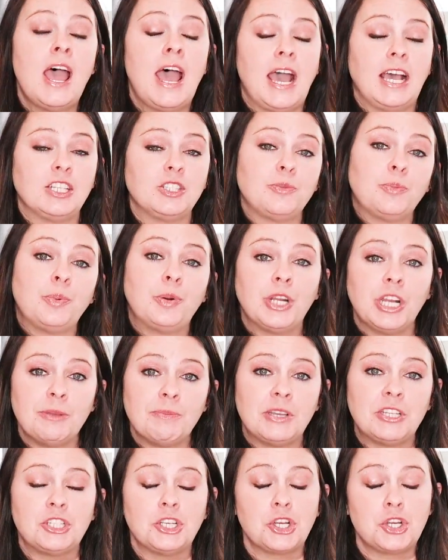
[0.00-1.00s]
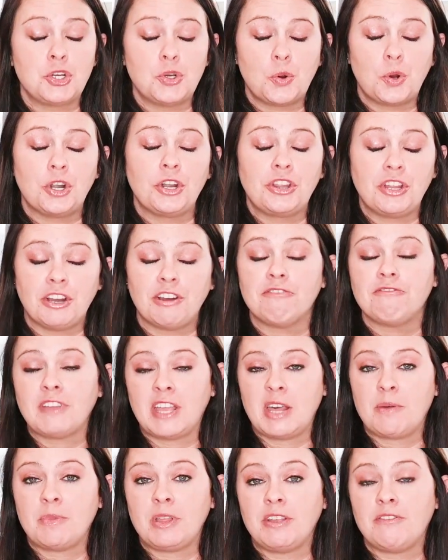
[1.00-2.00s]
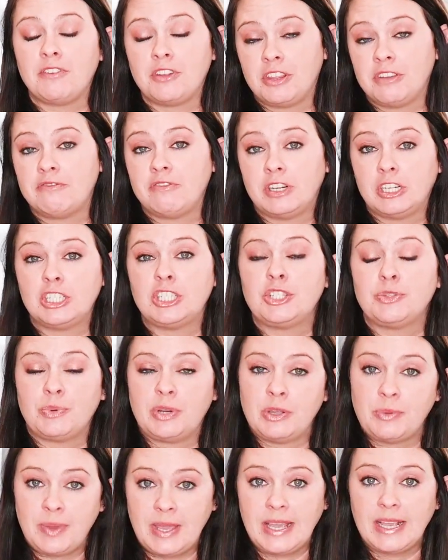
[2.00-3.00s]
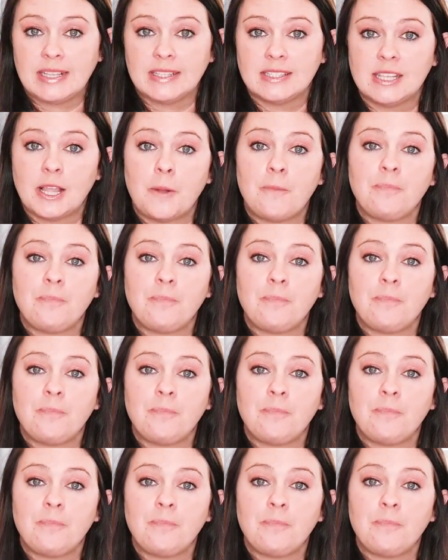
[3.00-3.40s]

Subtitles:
has pretty much ignored their family for the first 3 weeks.